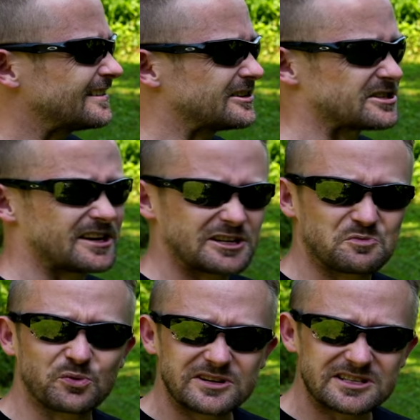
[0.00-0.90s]
There's a nice
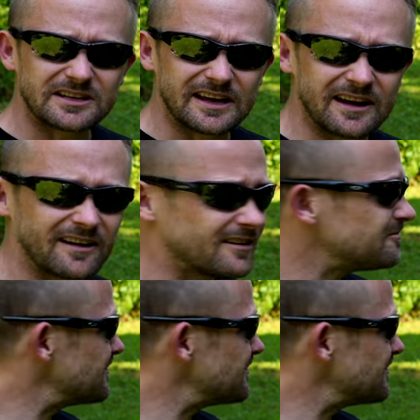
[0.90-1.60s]
breeze in the air.